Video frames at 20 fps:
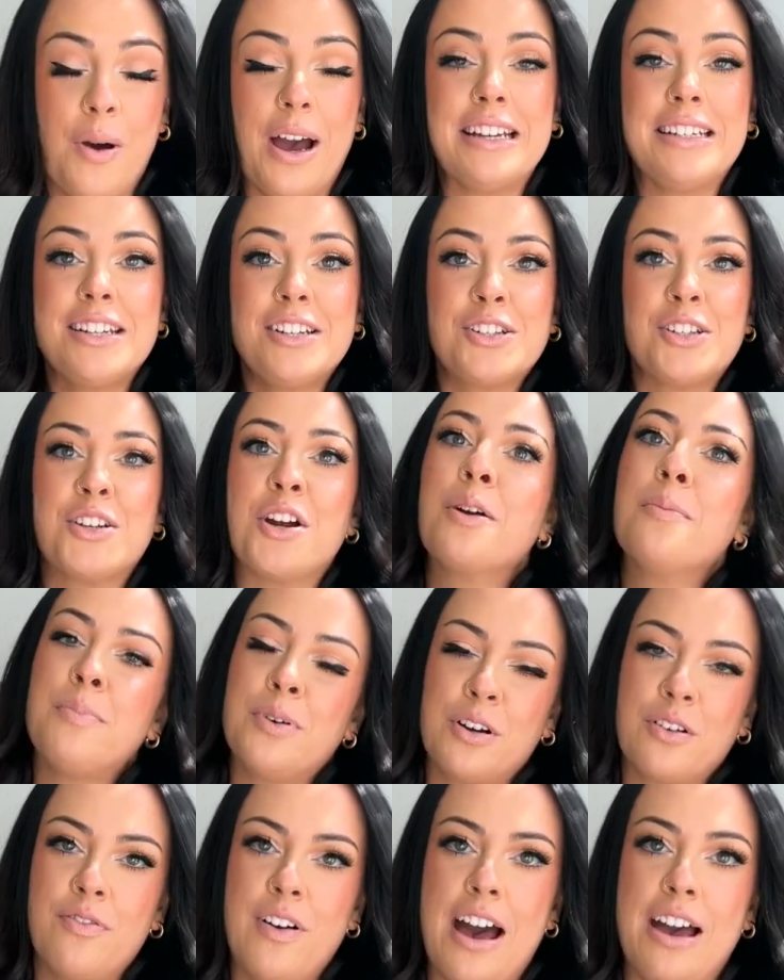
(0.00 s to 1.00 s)
I did start
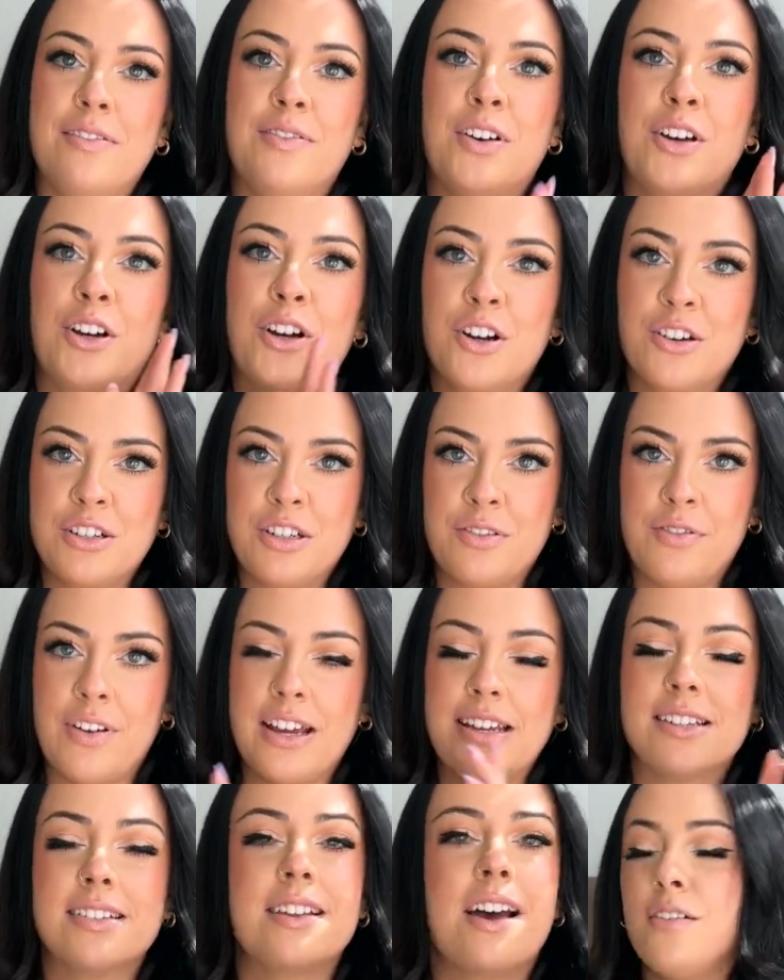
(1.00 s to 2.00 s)
book five, Cursed
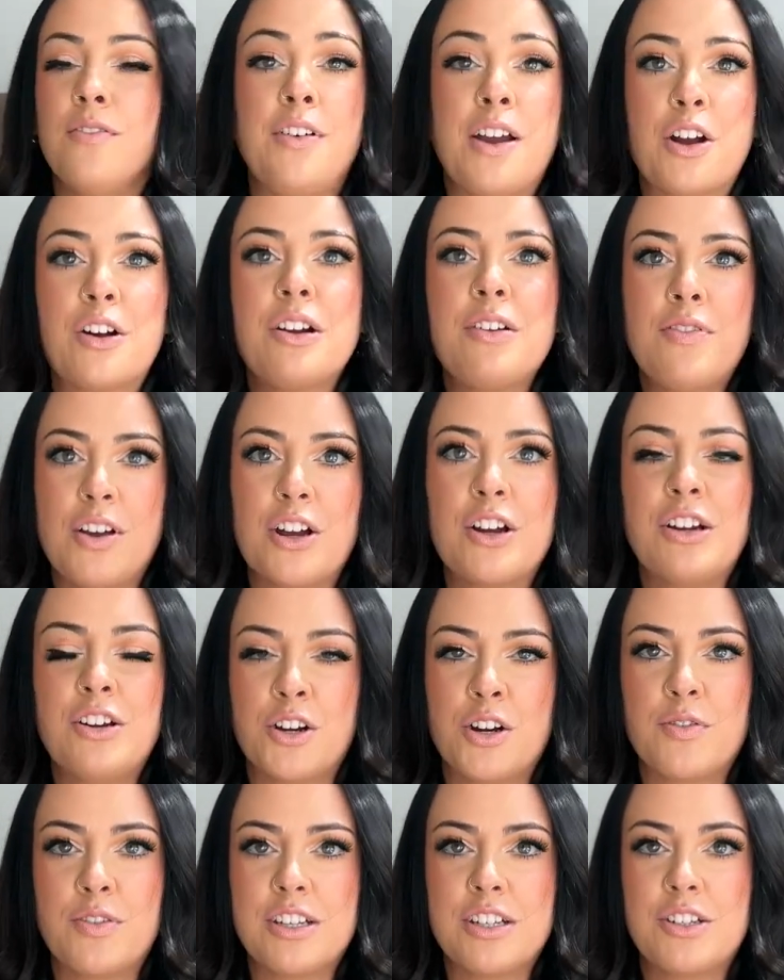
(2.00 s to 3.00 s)
Fates. Very, very
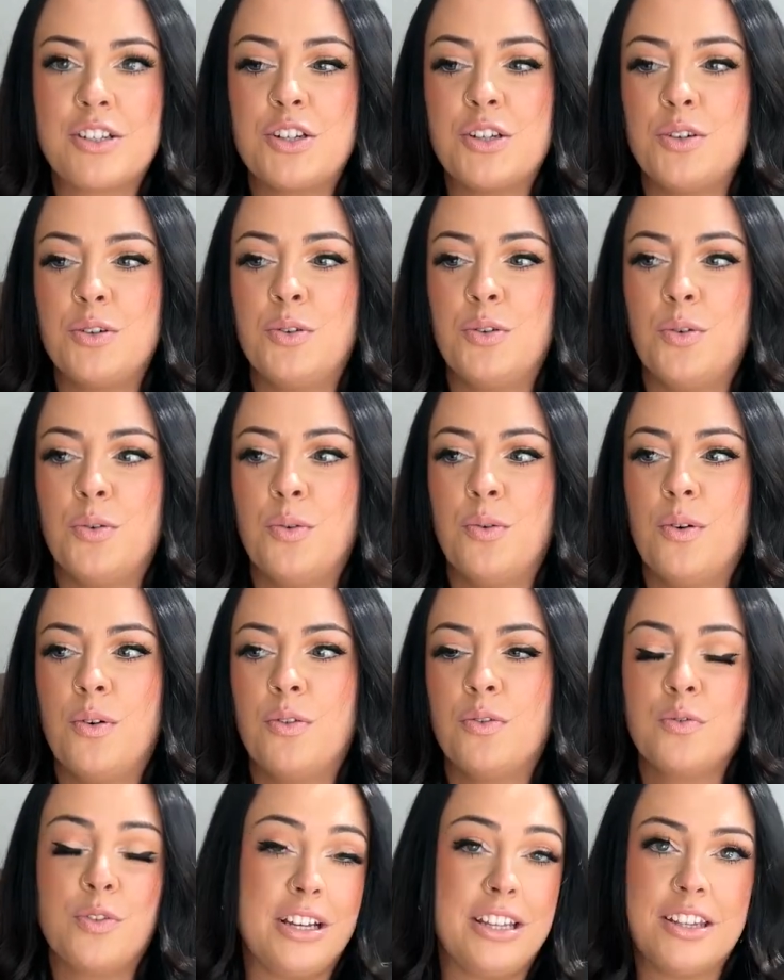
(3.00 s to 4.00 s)
nervous
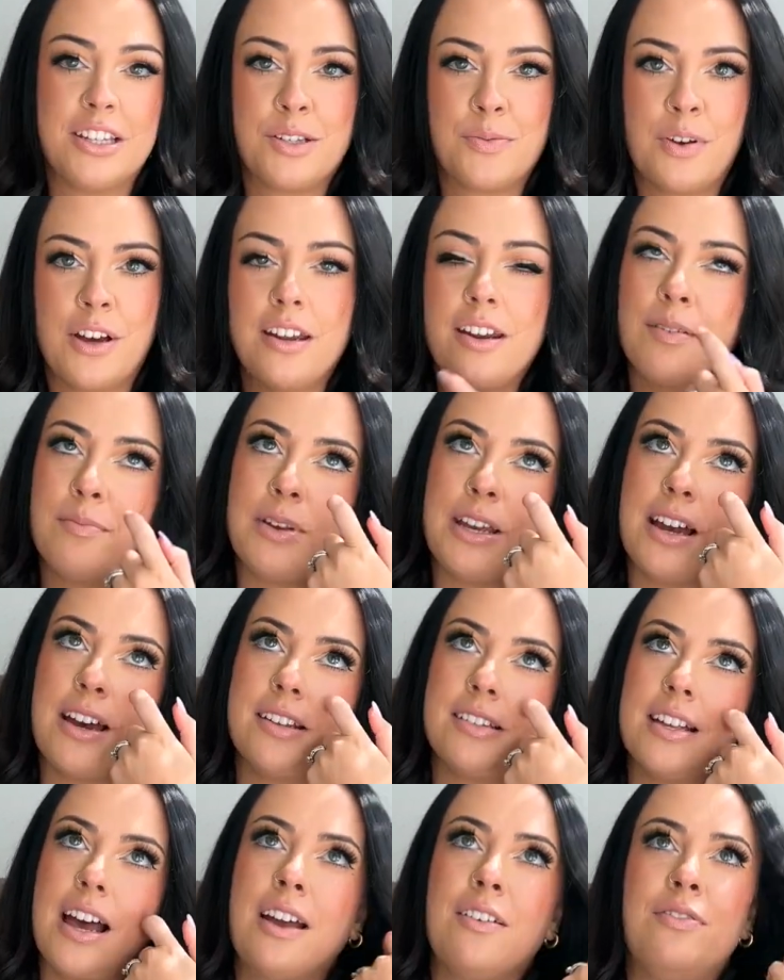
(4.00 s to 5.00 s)
to read this one
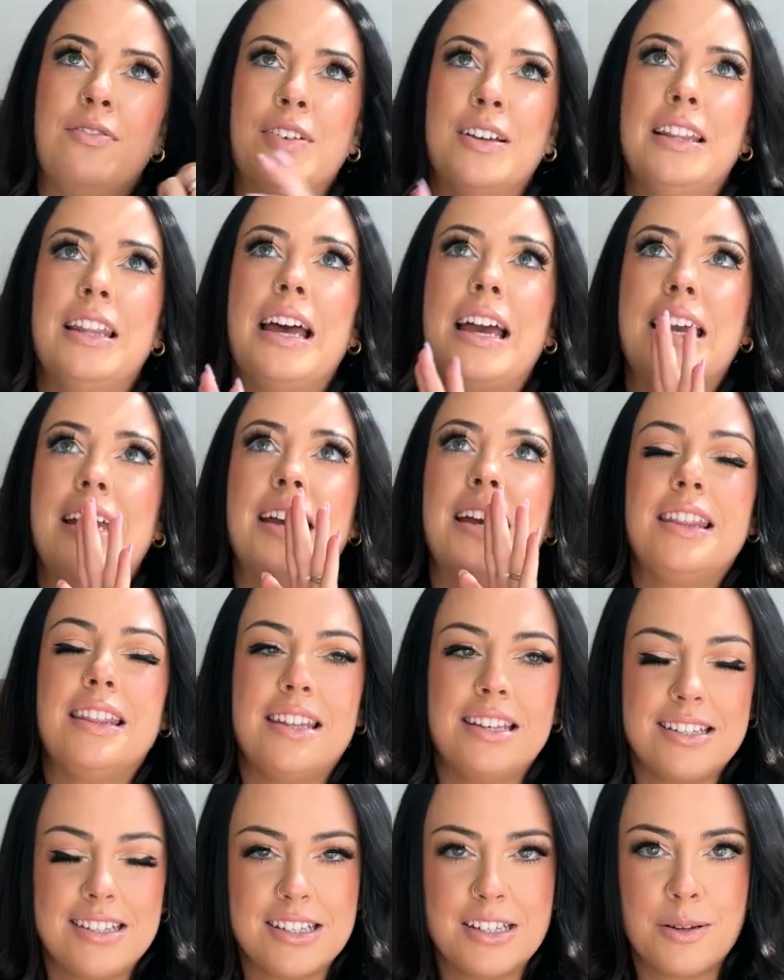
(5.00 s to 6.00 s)
because I feel like
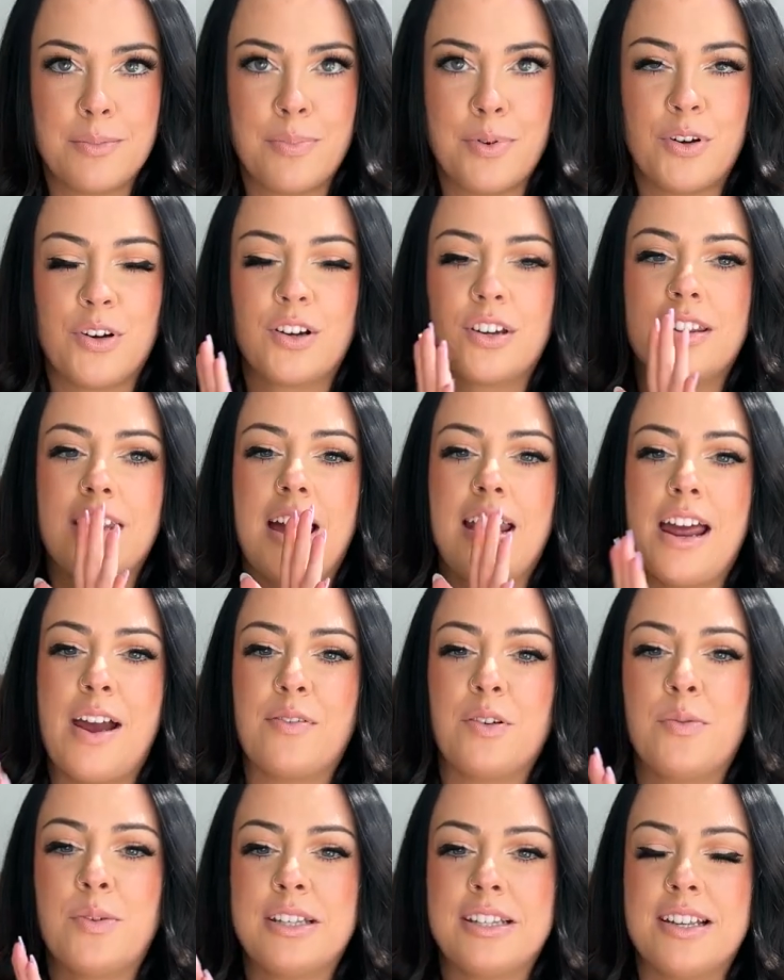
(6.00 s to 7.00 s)
this is a book that
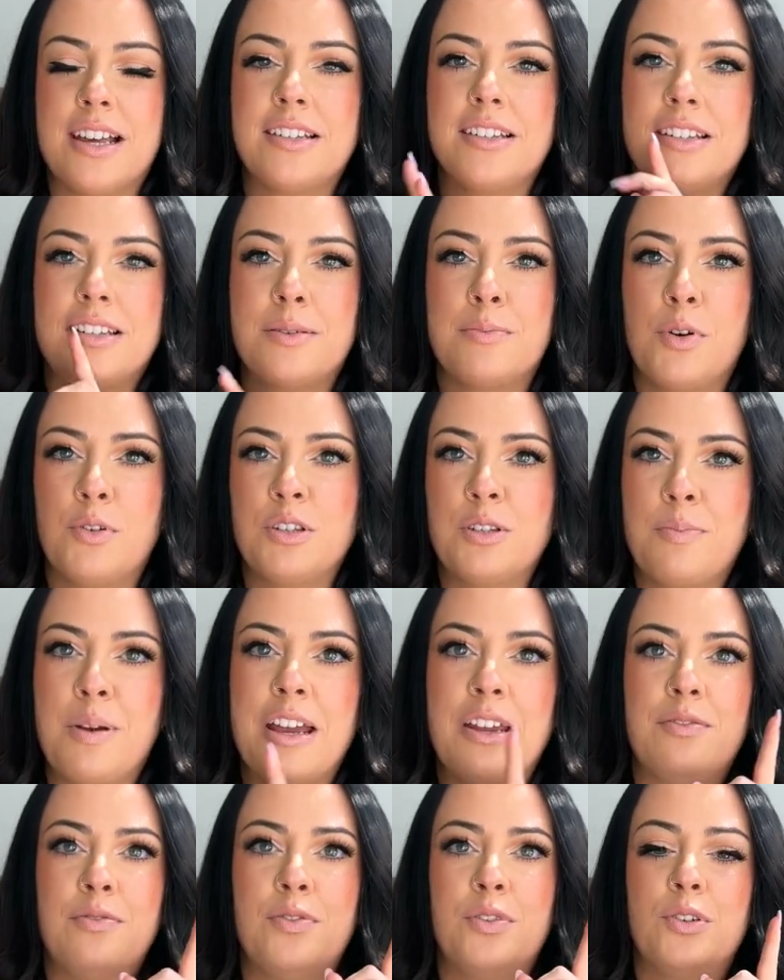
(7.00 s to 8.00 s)
everyone says is the most
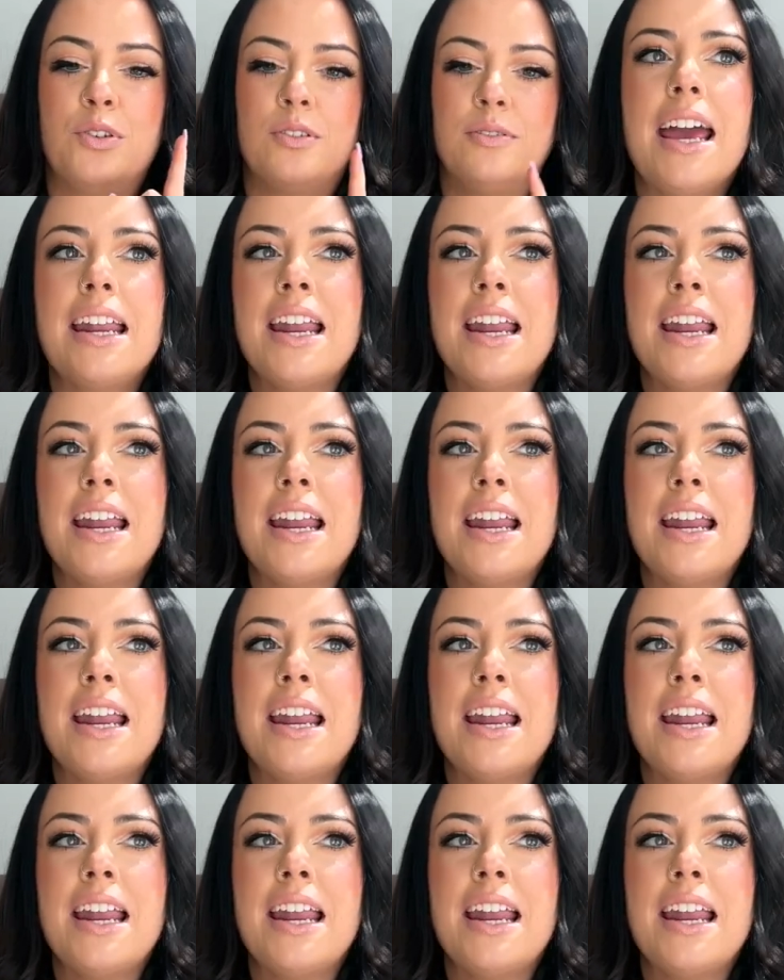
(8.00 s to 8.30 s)
painful.